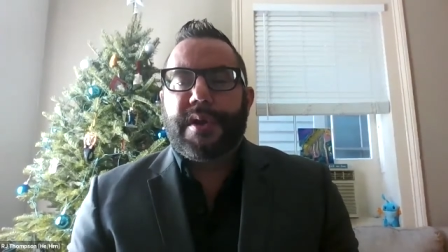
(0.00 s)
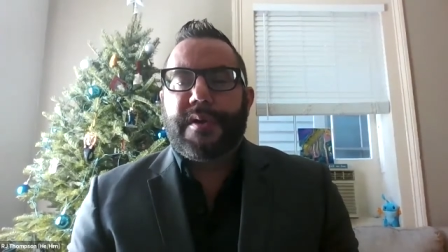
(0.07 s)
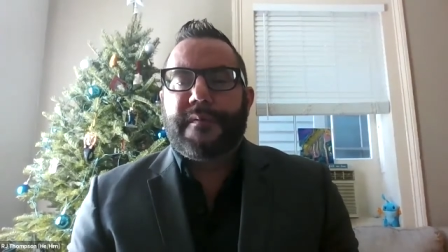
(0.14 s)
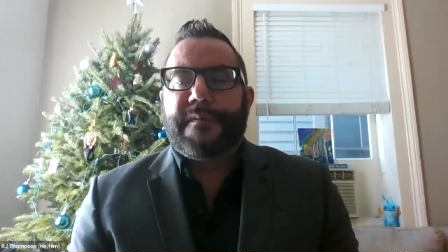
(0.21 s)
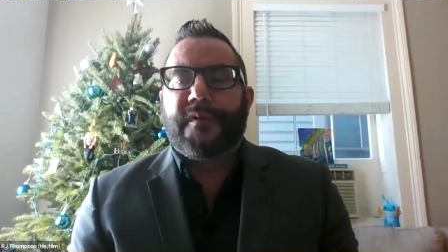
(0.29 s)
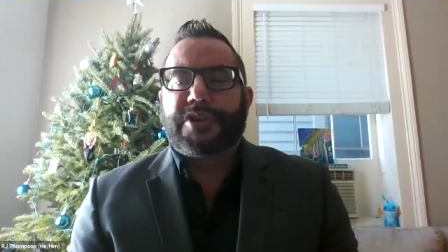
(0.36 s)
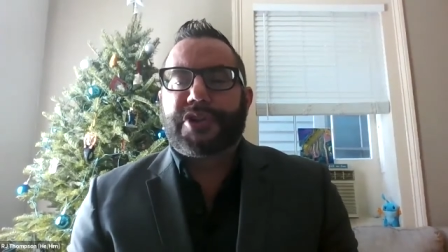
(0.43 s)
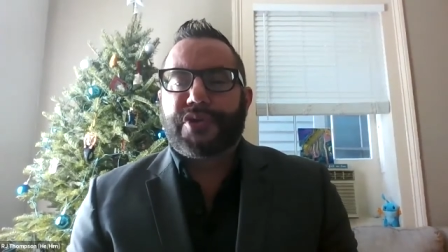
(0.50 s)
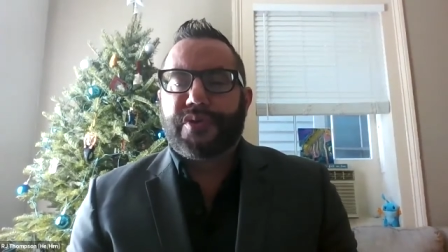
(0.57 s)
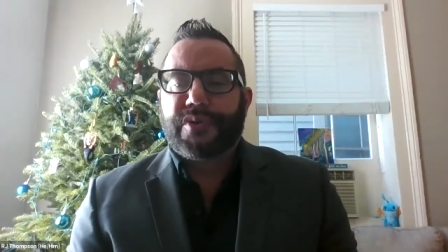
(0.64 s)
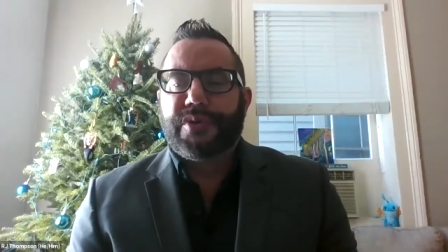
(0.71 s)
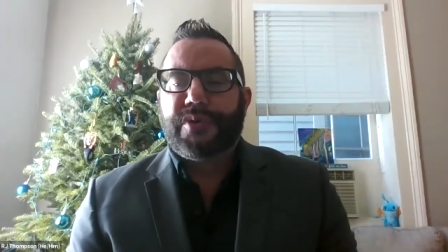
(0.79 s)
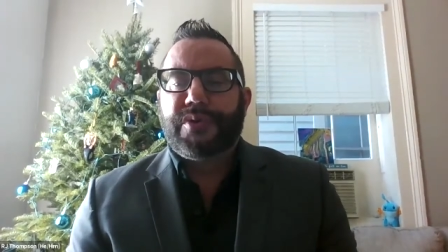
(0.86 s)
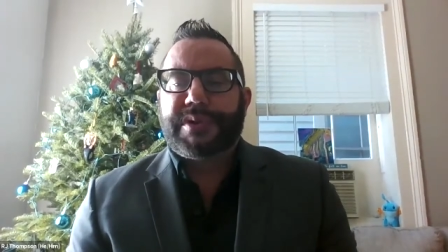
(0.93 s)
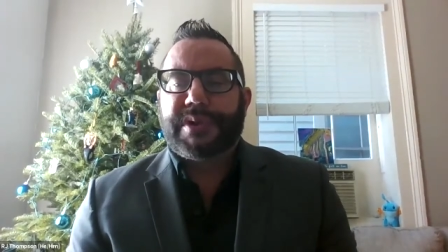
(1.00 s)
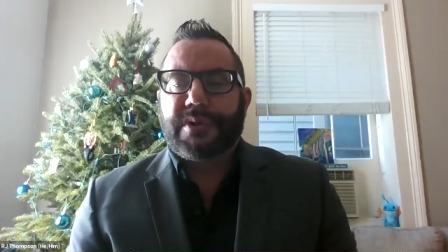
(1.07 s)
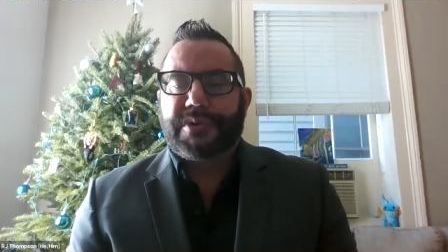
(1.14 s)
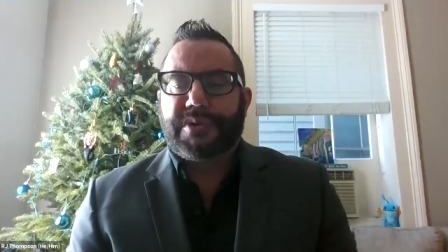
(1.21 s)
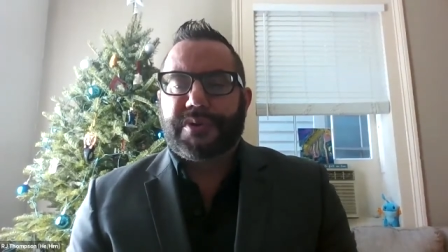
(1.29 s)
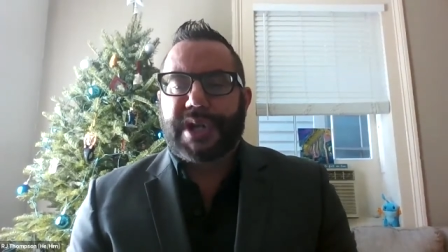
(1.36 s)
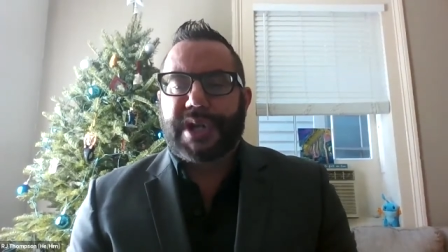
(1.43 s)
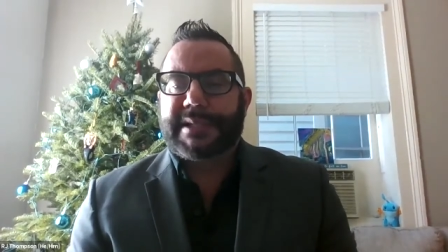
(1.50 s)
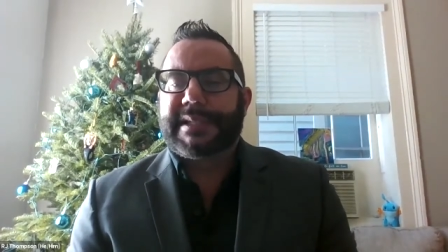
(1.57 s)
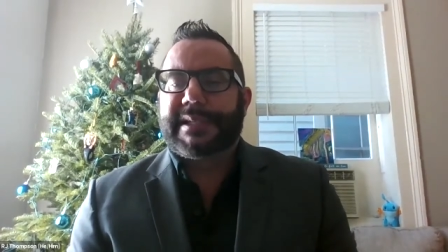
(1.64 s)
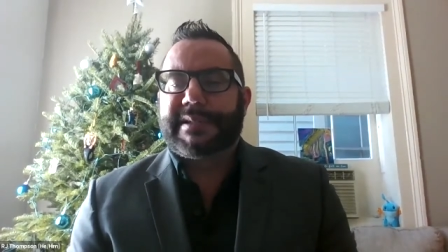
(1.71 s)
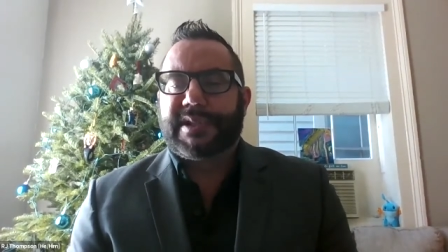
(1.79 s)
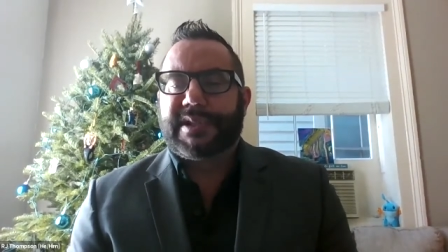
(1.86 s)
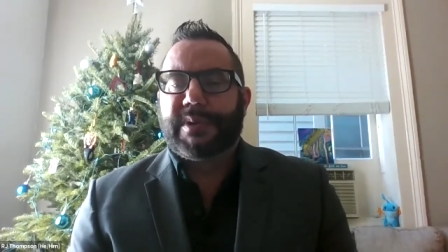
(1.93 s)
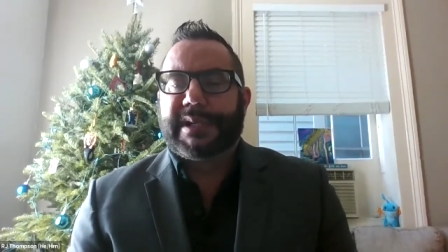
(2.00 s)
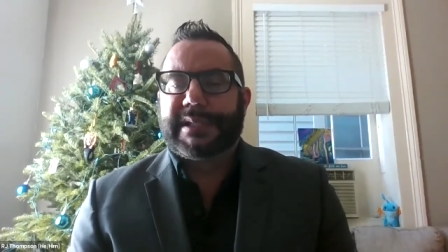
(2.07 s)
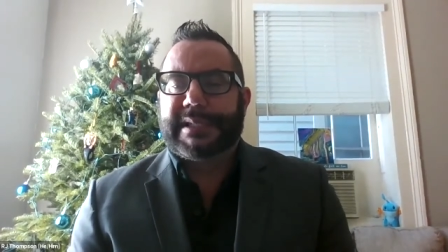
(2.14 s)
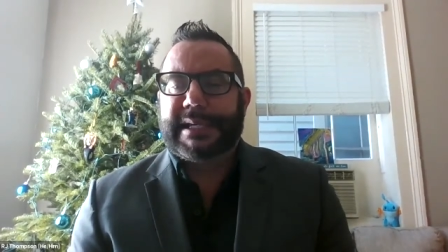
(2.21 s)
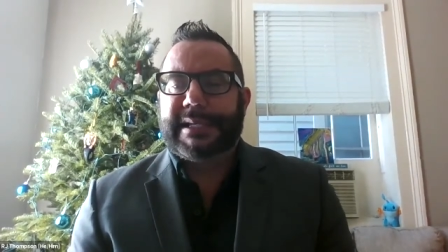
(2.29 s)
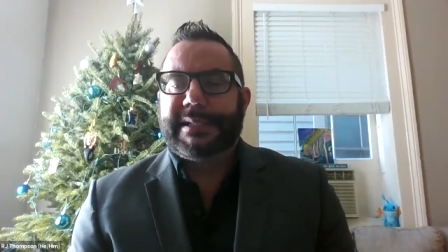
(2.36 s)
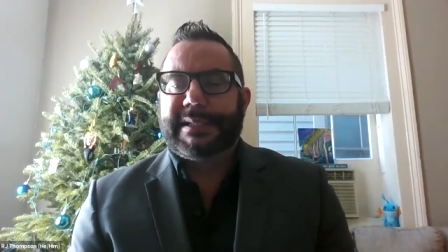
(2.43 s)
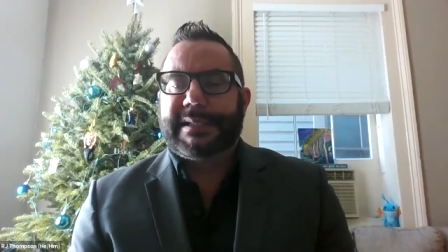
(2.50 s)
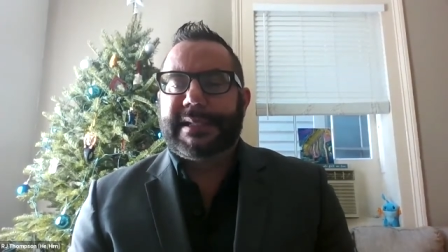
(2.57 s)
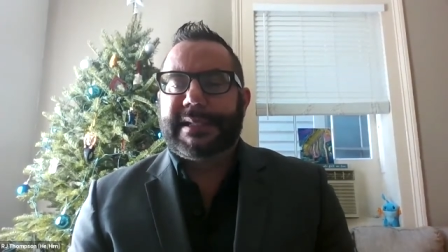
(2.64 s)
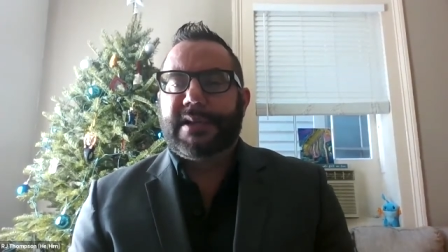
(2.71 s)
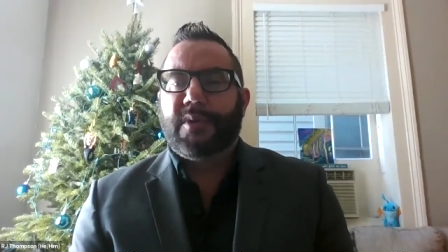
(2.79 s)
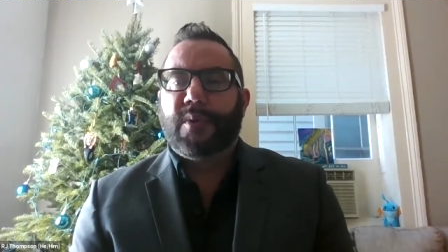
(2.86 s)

For true social justice to exist,